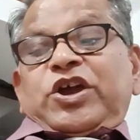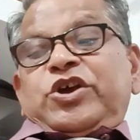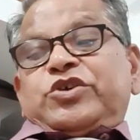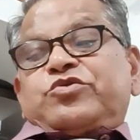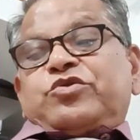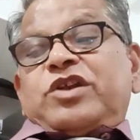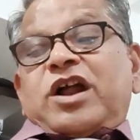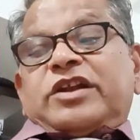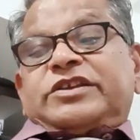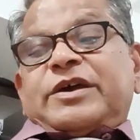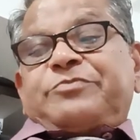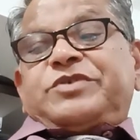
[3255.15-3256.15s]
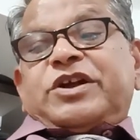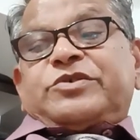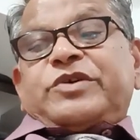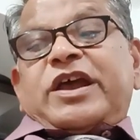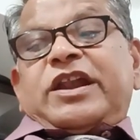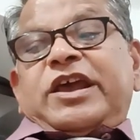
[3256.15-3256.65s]
He should not subject
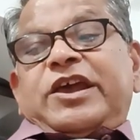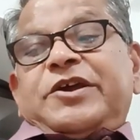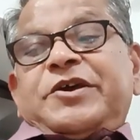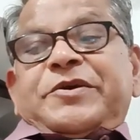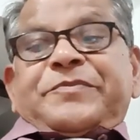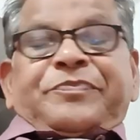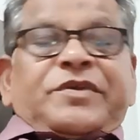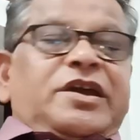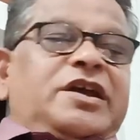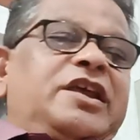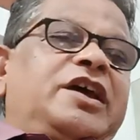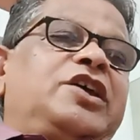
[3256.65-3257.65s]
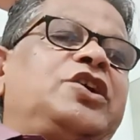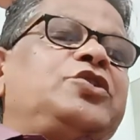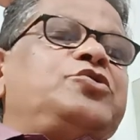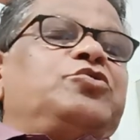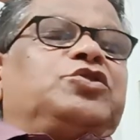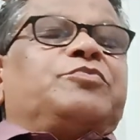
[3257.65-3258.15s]
to any
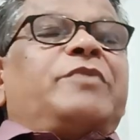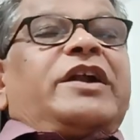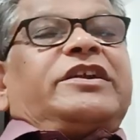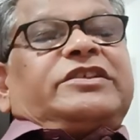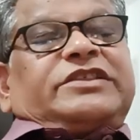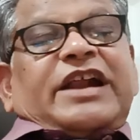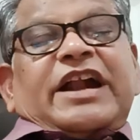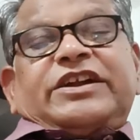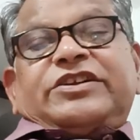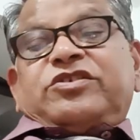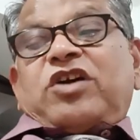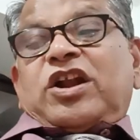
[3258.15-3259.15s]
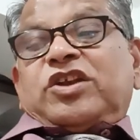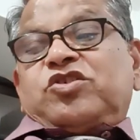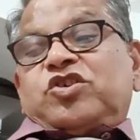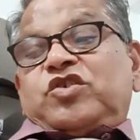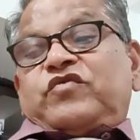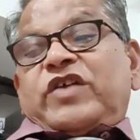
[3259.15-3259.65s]
inducement, threat,
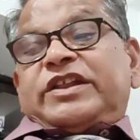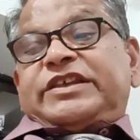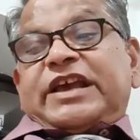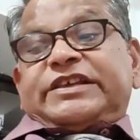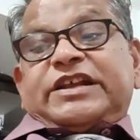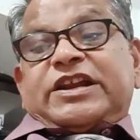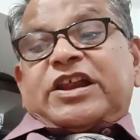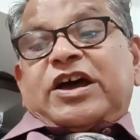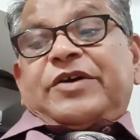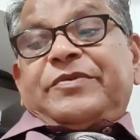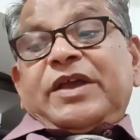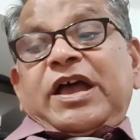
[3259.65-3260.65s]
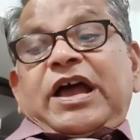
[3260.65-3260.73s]
undue influence, etc.